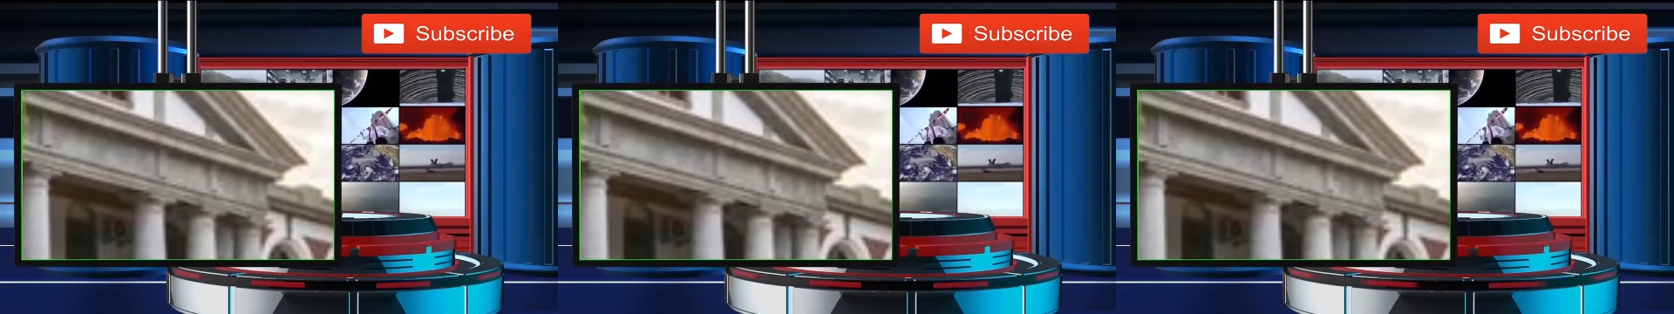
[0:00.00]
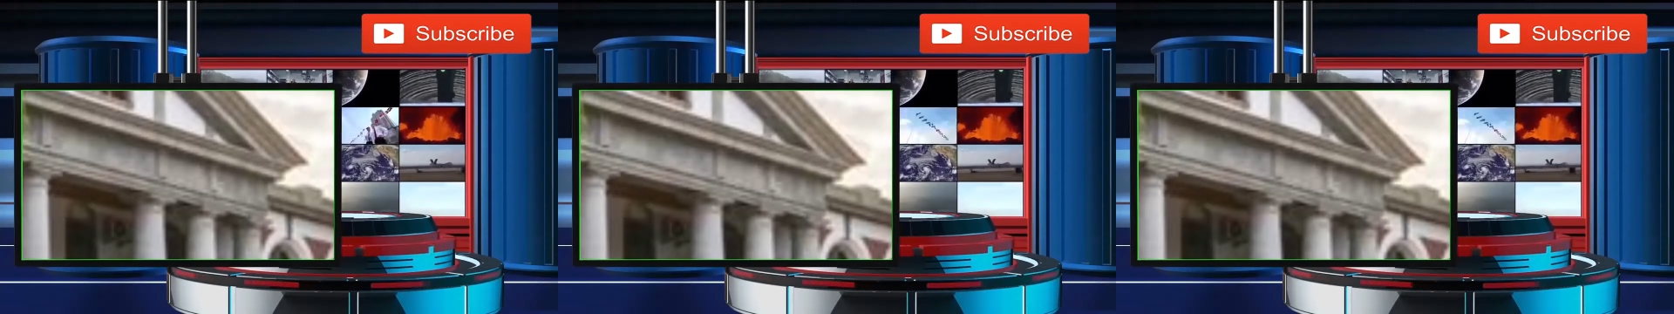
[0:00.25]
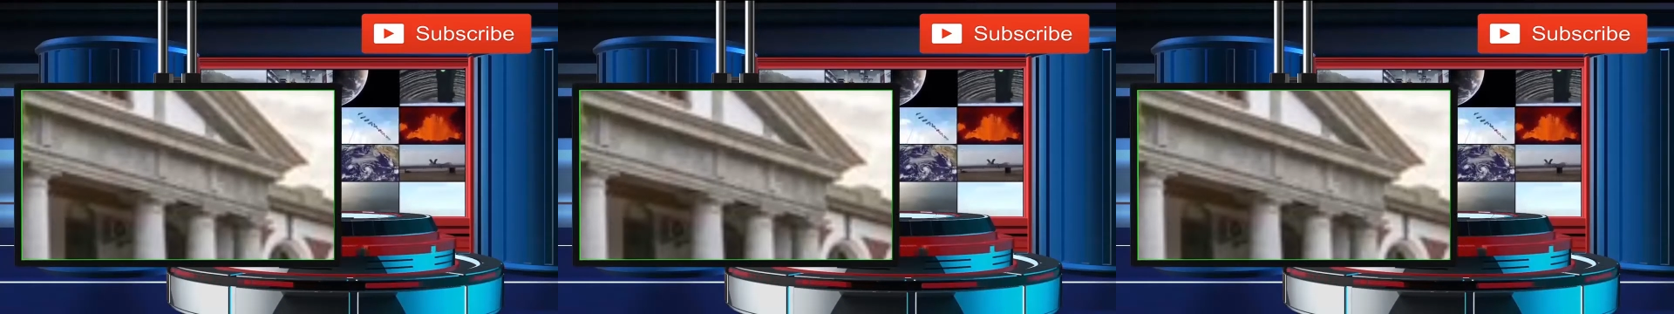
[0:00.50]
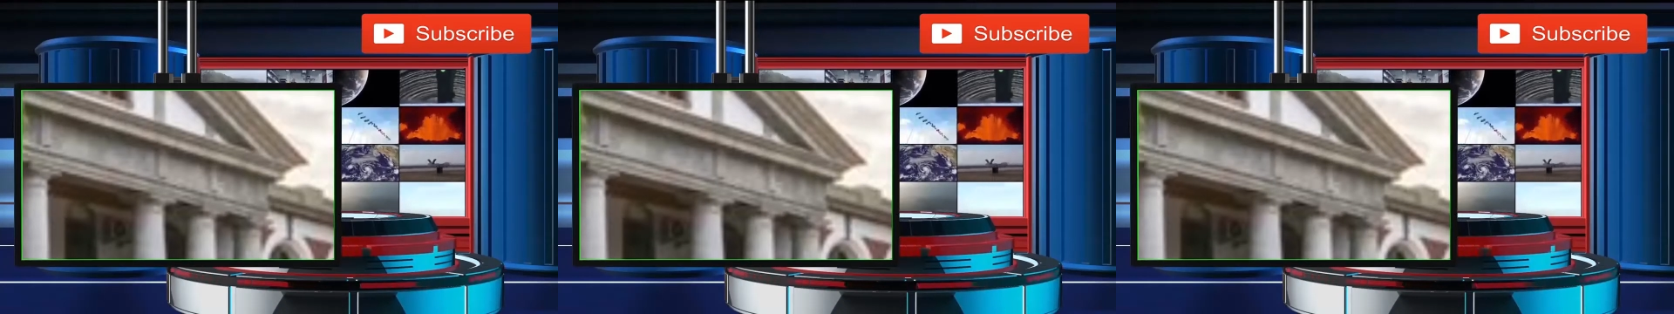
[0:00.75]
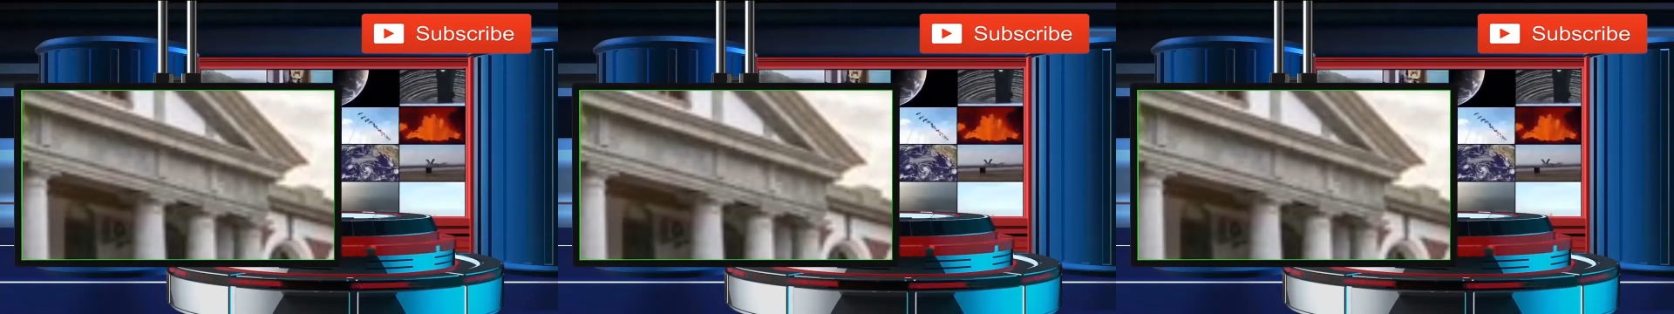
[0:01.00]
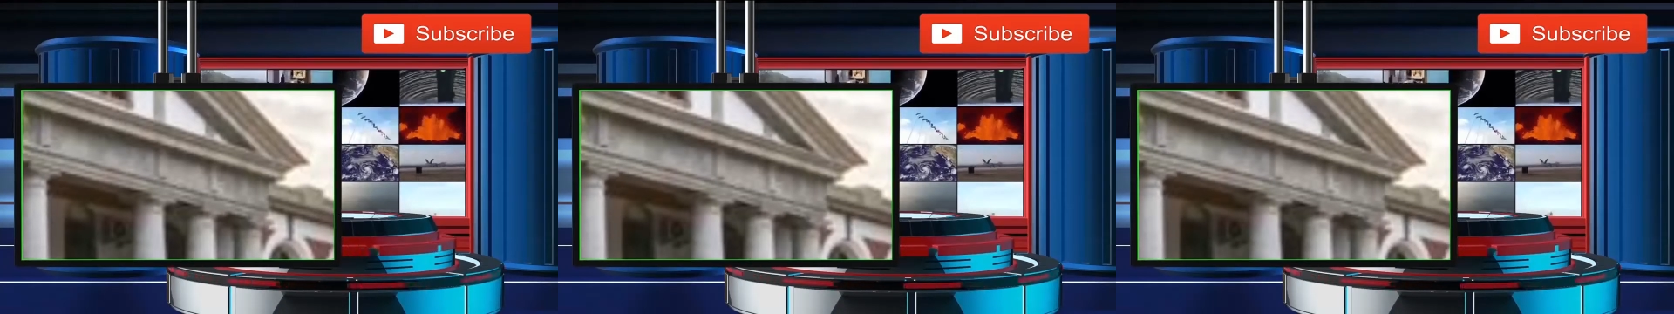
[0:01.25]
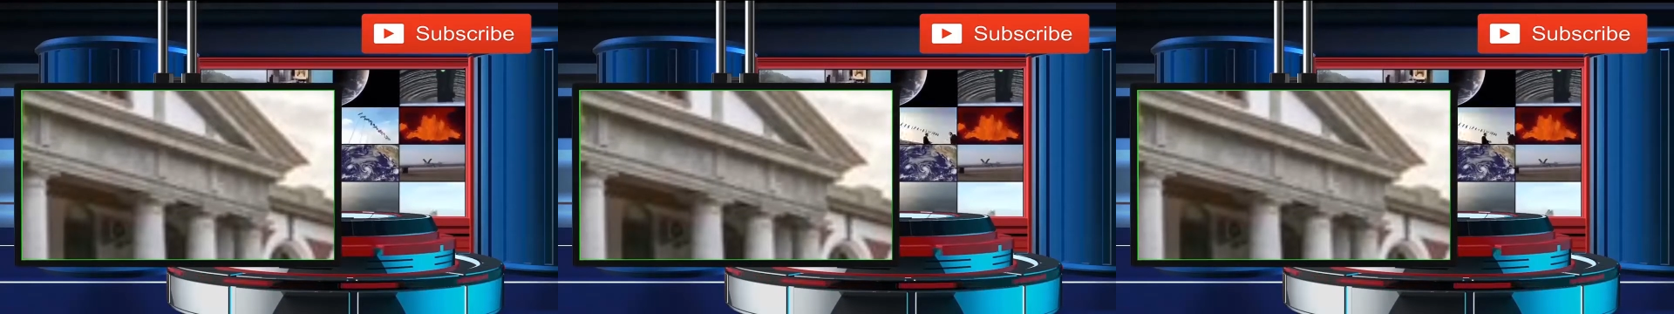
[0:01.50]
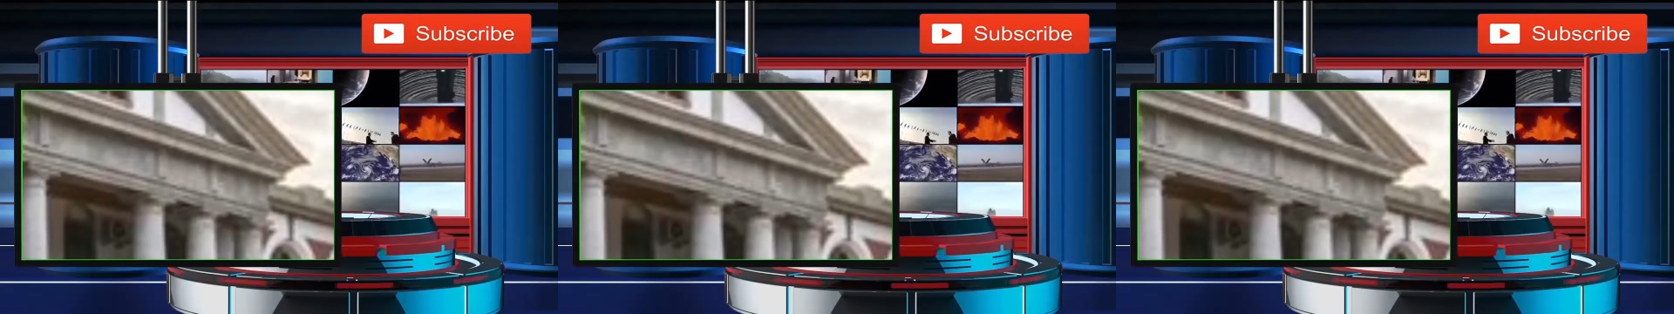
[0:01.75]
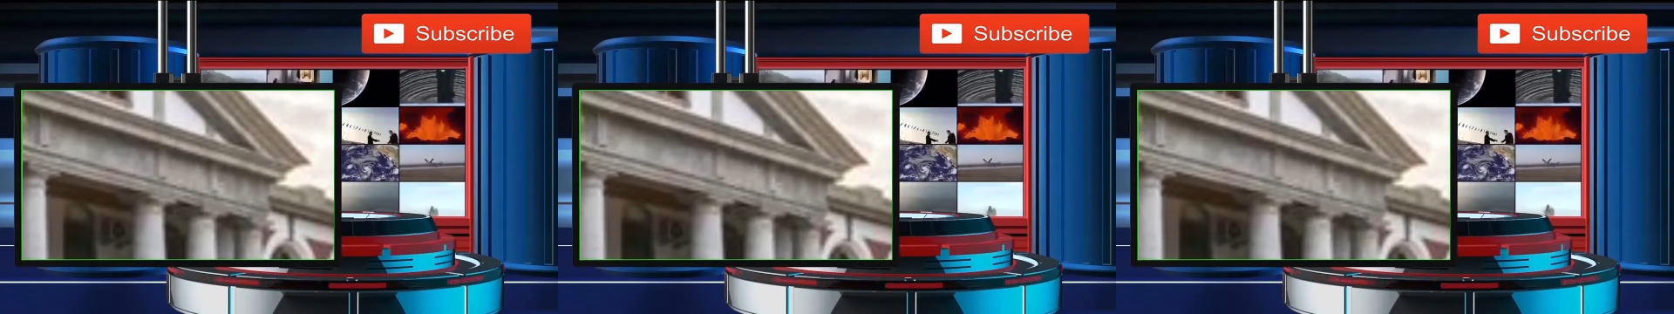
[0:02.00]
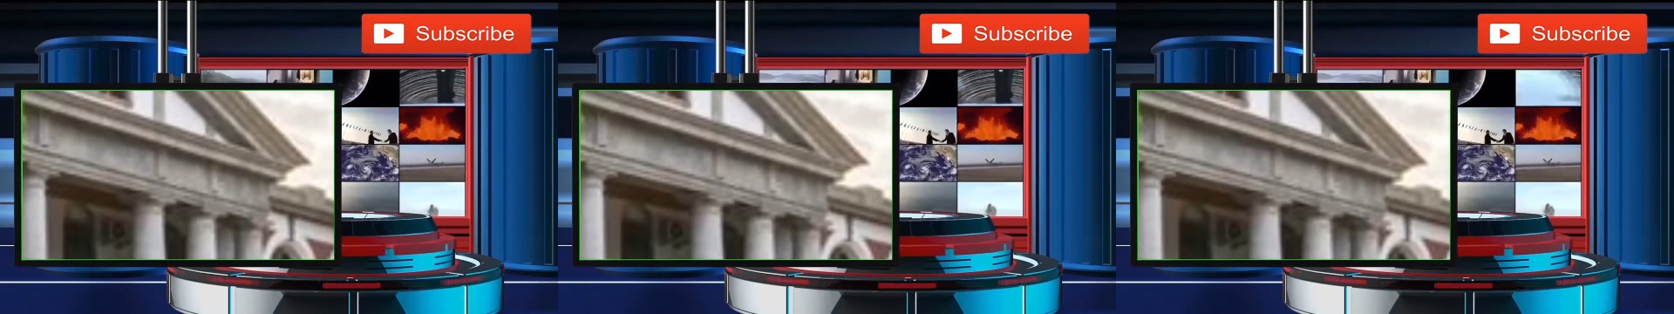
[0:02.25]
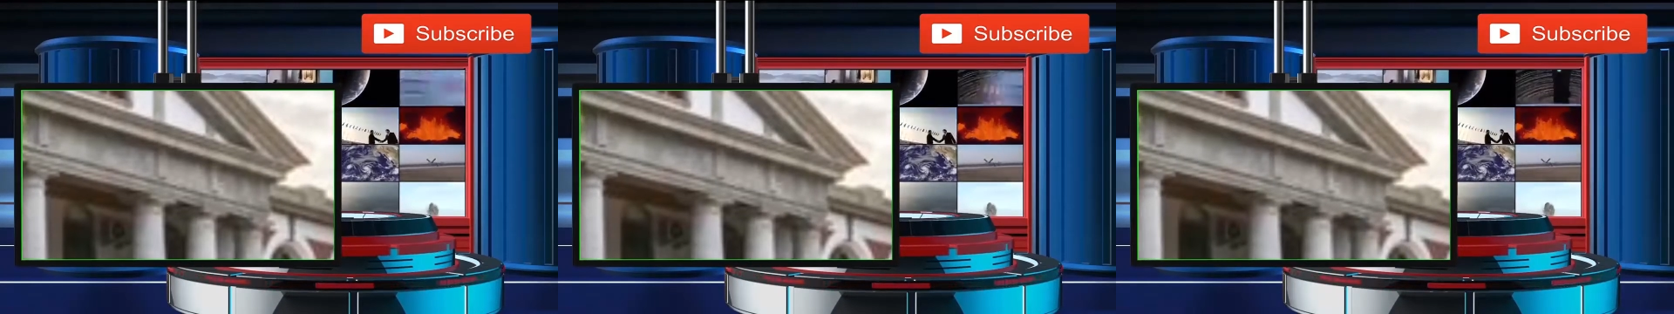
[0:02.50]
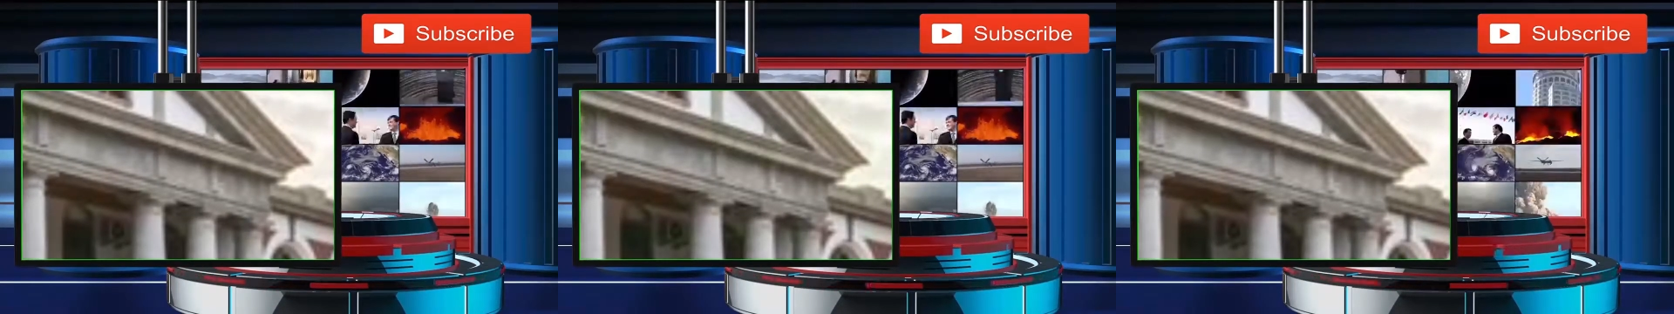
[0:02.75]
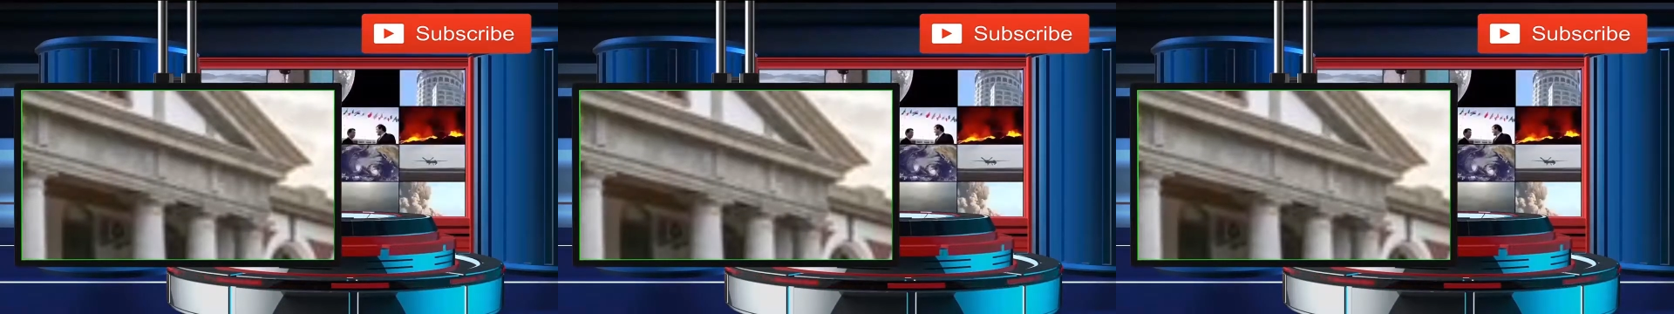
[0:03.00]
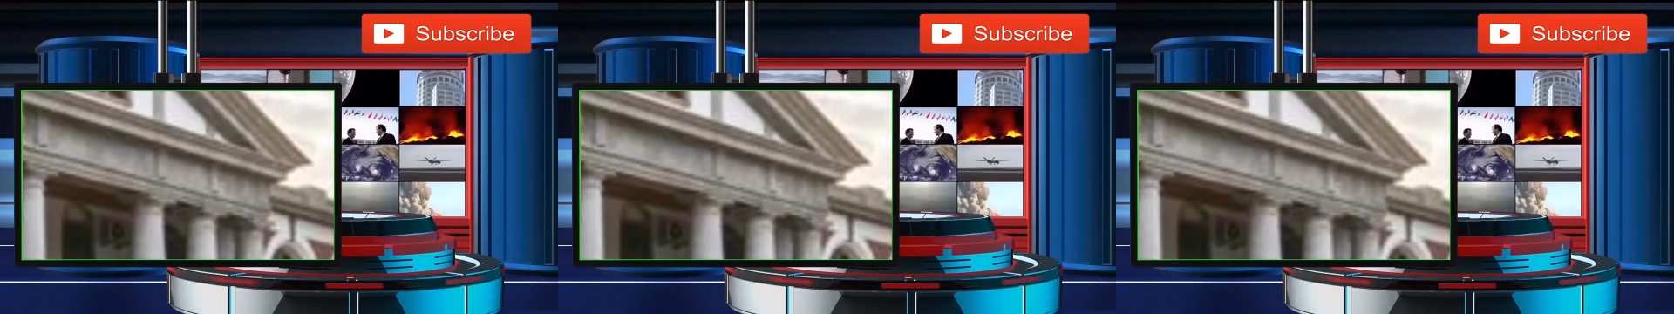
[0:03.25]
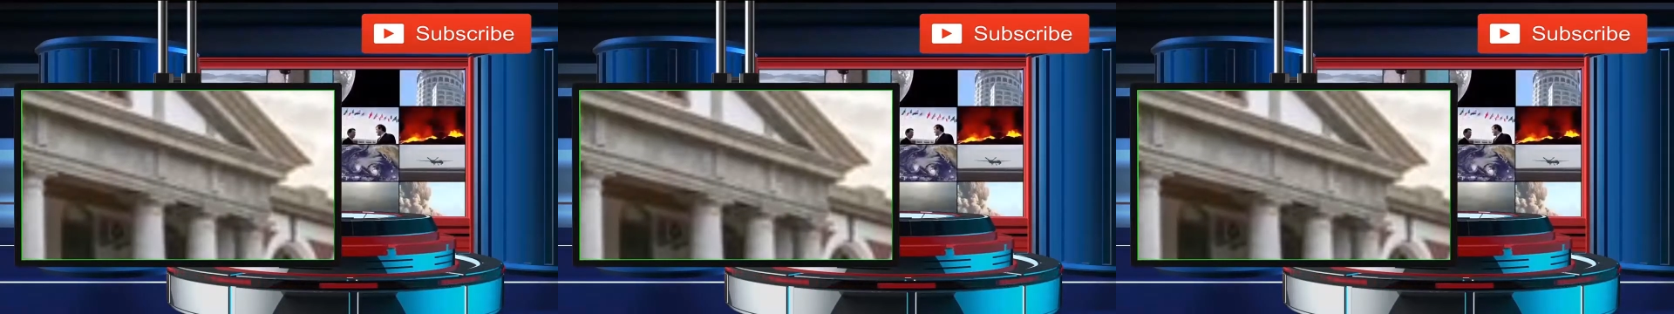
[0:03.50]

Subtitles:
Nobody's mouth can be seen.